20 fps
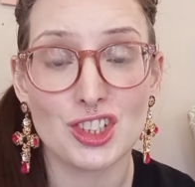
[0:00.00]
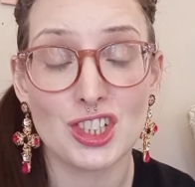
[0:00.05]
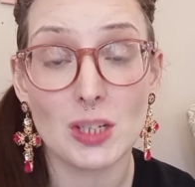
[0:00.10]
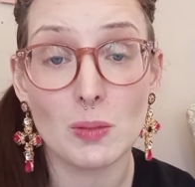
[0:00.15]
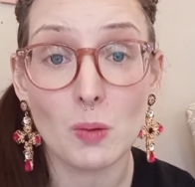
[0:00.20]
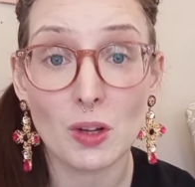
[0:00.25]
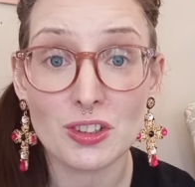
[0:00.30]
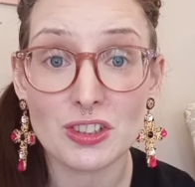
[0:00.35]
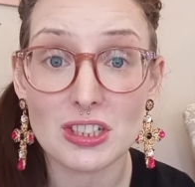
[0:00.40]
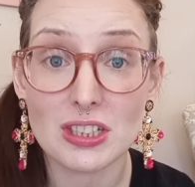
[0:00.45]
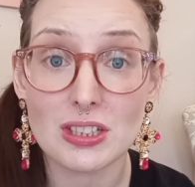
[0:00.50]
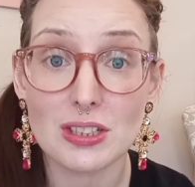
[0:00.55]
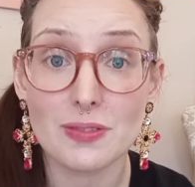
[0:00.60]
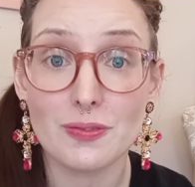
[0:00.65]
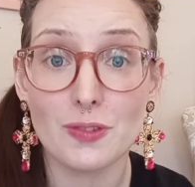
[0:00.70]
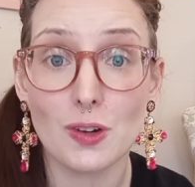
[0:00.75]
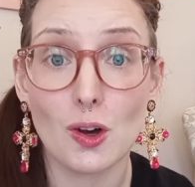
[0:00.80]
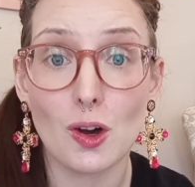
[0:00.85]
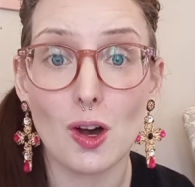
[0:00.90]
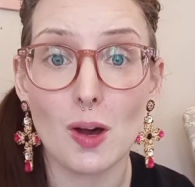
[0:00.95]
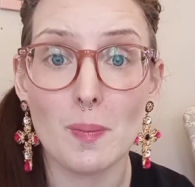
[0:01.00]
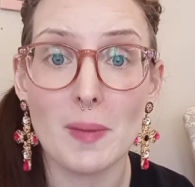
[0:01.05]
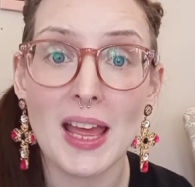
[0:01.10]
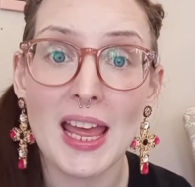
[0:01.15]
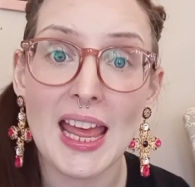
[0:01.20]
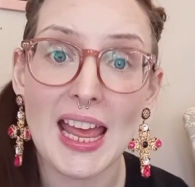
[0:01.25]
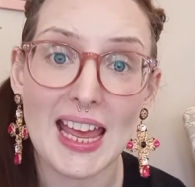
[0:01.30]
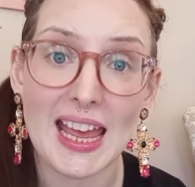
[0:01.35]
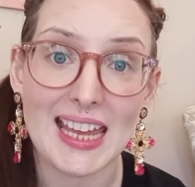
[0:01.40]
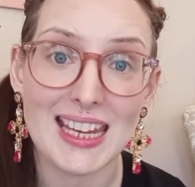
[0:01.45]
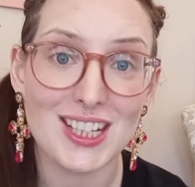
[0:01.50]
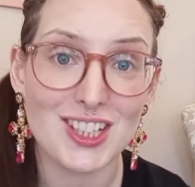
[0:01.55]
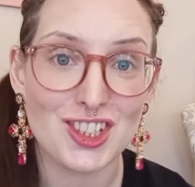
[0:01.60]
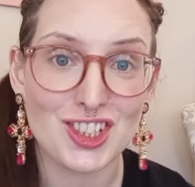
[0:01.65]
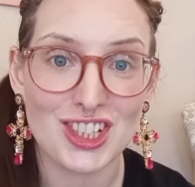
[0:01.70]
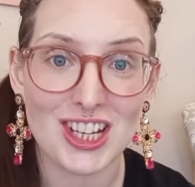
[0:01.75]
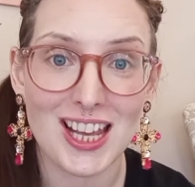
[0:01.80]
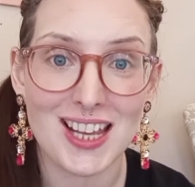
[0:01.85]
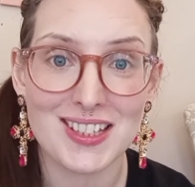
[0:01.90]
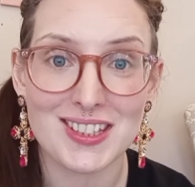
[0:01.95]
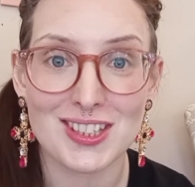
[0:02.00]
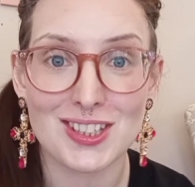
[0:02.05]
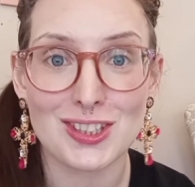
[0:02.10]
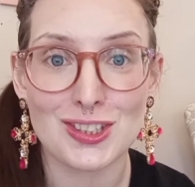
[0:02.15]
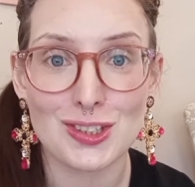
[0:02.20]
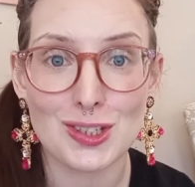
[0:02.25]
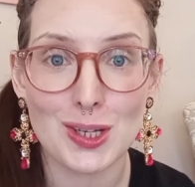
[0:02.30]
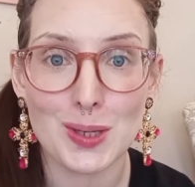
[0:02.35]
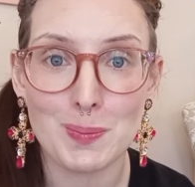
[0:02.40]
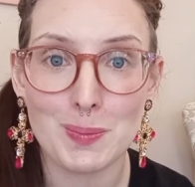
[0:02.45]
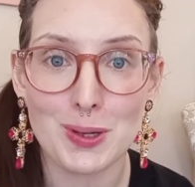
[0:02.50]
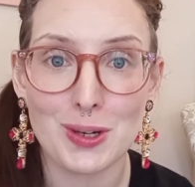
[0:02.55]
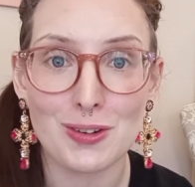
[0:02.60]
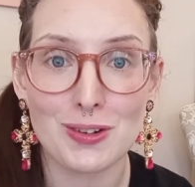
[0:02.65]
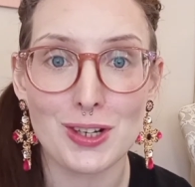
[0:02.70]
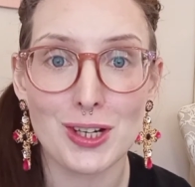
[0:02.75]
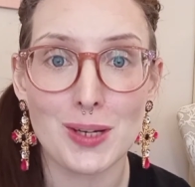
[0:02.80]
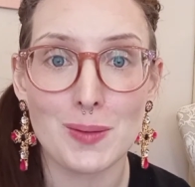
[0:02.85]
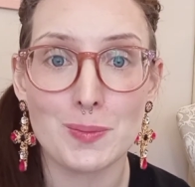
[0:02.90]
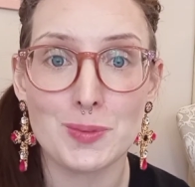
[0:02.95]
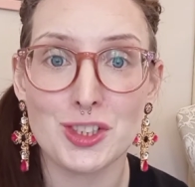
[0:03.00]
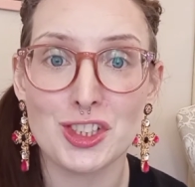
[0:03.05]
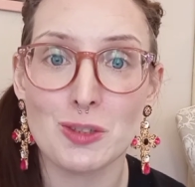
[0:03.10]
She wanted to form a jazz supergroup.